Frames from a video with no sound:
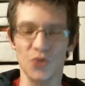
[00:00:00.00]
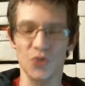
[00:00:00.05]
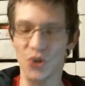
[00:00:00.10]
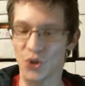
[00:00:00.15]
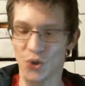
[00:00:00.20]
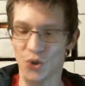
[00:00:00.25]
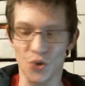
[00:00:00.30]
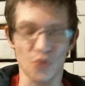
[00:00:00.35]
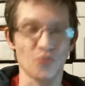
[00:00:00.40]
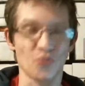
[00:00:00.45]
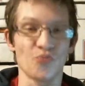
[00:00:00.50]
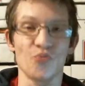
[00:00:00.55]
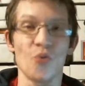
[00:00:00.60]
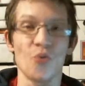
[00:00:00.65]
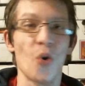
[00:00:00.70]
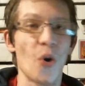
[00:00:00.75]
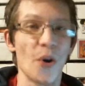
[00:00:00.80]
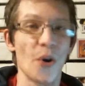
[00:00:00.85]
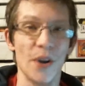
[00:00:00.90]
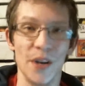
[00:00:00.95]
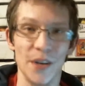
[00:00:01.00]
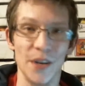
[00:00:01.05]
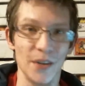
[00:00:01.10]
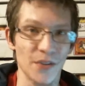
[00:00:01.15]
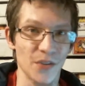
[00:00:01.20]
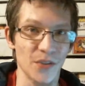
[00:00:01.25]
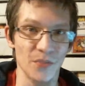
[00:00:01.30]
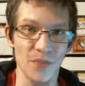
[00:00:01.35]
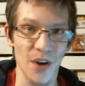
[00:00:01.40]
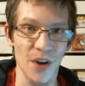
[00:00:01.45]
destroying
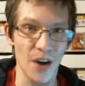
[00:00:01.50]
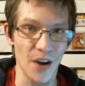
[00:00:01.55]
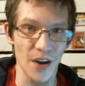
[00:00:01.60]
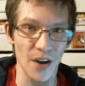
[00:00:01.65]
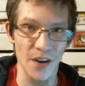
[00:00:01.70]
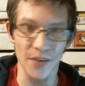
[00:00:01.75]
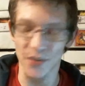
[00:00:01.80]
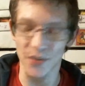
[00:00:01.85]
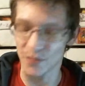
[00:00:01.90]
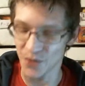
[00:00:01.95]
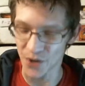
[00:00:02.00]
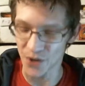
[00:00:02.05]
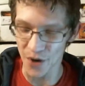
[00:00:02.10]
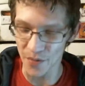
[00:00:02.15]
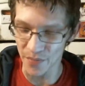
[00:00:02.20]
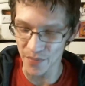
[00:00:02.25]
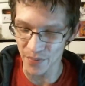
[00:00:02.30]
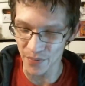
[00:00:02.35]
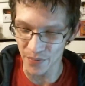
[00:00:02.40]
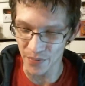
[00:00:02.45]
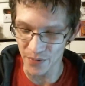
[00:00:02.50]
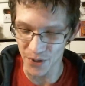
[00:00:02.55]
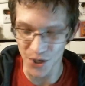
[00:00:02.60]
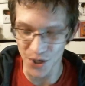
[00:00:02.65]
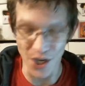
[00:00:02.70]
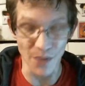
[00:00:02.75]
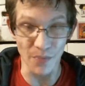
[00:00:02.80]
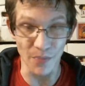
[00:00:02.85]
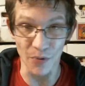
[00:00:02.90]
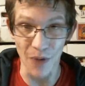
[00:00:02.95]
some
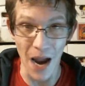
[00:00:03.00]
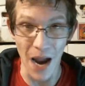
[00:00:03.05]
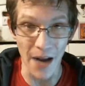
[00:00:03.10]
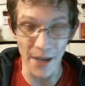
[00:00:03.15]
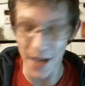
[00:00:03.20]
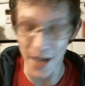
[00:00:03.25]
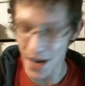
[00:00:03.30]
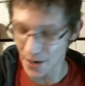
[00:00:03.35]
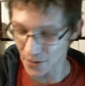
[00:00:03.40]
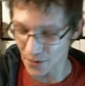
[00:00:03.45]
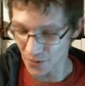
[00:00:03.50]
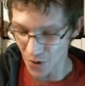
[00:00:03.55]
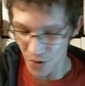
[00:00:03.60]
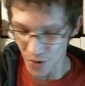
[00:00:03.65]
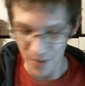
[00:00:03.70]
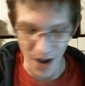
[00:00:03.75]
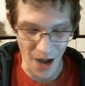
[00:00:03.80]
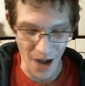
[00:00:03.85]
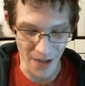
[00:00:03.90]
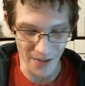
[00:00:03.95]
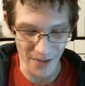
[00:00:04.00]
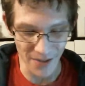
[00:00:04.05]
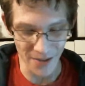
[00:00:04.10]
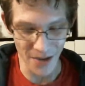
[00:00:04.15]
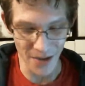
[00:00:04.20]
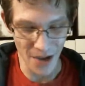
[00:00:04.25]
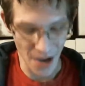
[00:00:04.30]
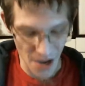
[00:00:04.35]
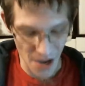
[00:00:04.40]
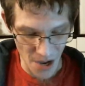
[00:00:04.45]
cheap Eradicator robots.
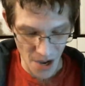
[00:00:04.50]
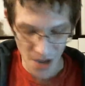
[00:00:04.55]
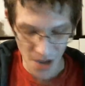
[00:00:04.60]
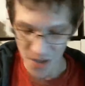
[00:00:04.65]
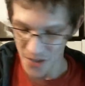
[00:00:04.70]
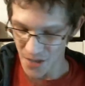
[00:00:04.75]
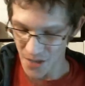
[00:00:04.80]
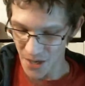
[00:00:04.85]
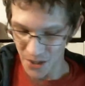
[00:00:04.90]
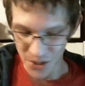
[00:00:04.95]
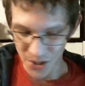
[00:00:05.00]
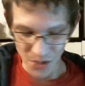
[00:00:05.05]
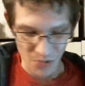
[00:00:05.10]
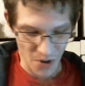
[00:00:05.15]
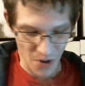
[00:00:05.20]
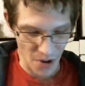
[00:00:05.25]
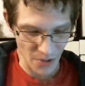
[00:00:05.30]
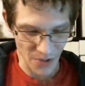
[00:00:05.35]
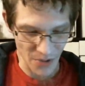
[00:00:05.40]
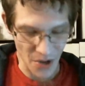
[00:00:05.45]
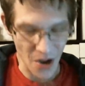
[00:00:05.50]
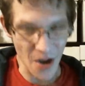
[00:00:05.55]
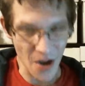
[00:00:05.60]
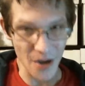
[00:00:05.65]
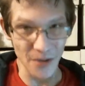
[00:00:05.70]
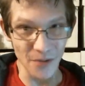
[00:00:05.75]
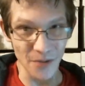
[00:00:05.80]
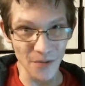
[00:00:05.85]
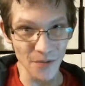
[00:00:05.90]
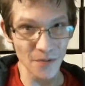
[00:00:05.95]
The issue goes
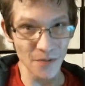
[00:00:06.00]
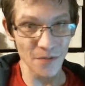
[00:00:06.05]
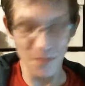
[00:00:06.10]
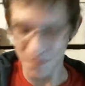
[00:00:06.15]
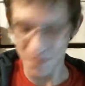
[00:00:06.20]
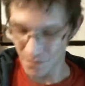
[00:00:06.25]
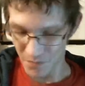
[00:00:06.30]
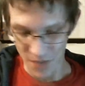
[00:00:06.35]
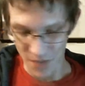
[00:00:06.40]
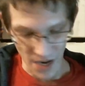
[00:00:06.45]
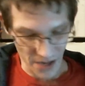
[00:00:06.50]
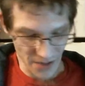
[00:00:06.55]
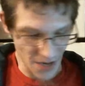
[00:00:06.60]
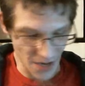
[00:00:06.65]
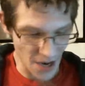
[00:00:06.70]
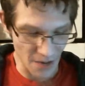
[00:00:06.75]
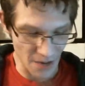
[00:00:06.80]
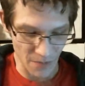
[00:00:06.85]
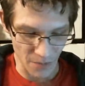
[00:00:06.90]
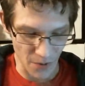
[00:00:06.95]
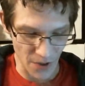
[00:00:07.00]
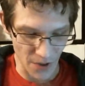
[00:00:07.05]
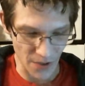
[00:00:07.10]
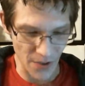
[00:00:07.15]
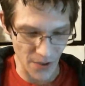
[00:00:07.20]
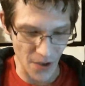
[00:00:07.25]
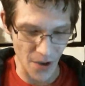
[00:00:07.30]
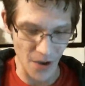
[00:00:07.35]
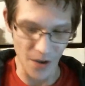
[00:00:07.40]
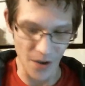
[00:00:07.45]
on, like I said, with
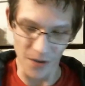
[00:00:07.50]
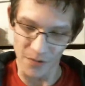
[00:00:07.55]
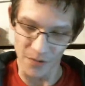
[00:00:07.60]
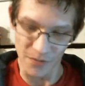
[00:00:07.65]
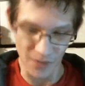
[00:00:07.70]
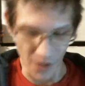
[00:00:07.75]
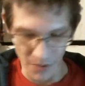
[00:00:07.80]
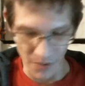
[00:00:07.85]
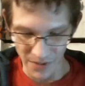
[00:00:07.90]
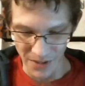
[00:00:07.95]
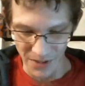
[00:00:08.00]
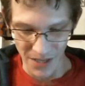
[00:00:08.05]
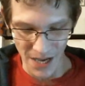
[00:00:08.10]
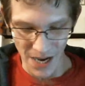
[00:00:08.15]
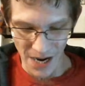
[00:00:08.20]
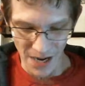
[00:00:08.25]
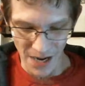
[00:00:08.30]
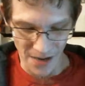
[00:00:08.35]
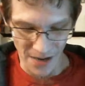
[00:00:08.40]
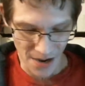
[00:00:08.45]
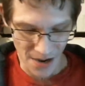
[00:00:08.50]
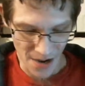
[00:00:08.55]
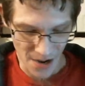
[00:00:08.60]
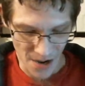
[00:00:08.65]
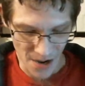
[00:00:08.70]
Lois Lane.